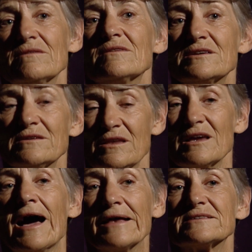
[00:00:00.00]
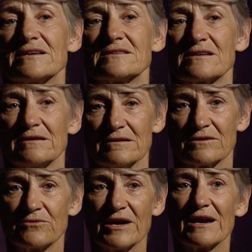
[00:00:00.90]
the ancestor,
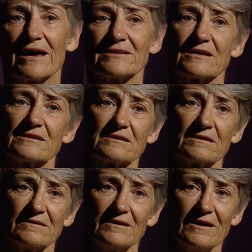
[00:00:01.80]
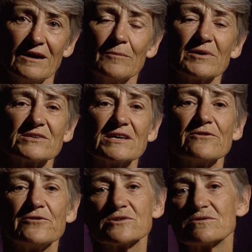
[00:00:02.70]
the real ancestor. Because in the
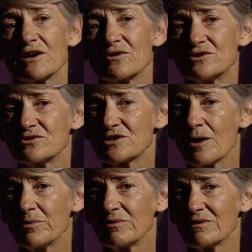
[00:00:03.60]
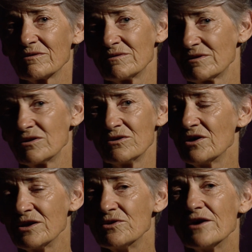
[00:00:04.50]
fossil record, you sample,
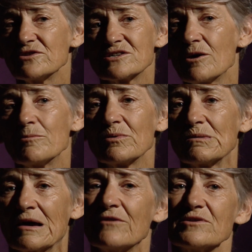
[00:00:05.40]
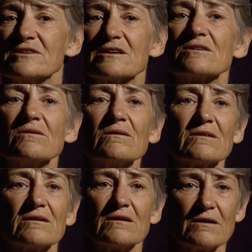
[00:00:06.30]
you never sample every single
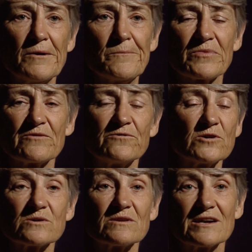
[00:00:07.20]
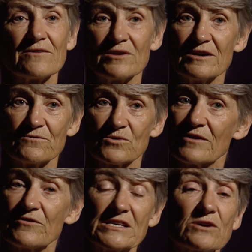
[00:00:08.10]
fossil that ever lived or
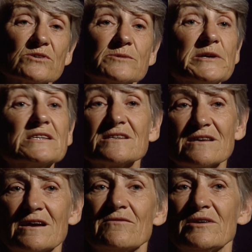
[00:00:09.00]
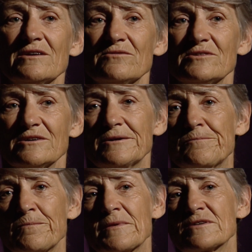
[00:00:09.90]
every single species that ever lived.
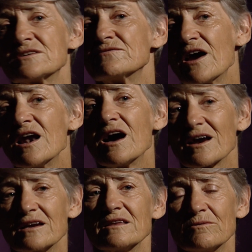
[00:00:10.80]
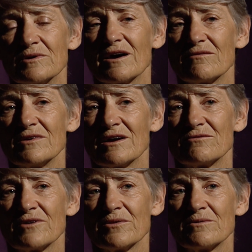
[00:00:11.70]
So it's very likely that we haven't yet
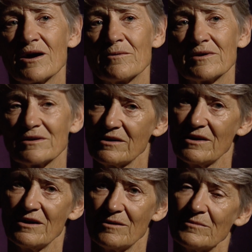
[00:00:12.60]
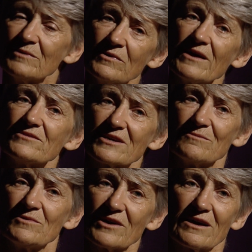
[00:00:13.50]
found the right one. But we have to
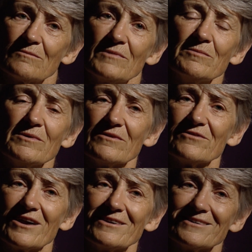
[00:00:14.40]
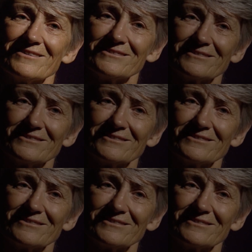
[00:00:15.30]
keep looking and maybe we find it.